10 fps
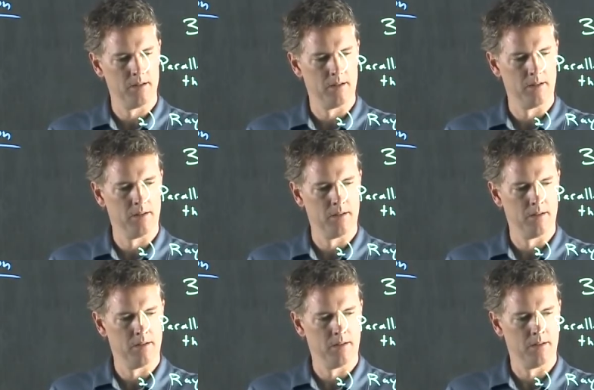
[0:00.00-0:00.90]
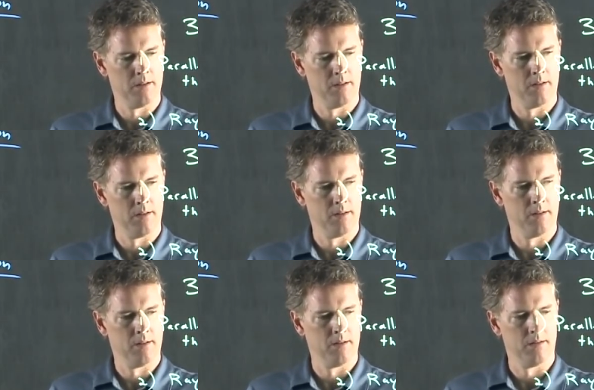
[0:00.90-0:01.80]

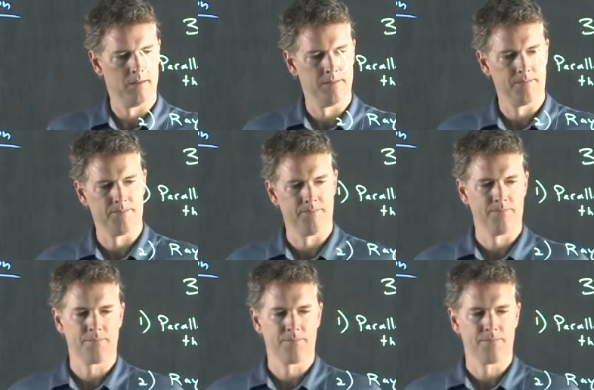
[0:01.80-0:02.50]
[no speech]